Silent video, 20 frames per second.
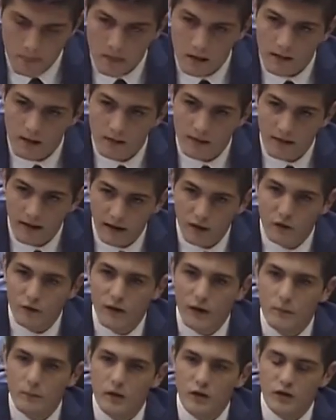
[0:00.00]
to please help
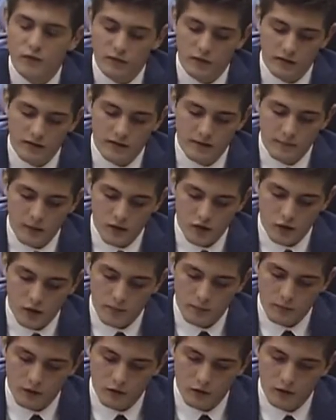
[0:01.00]
my brothers and I be
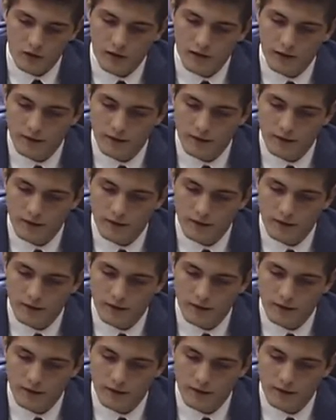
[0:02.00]
reunited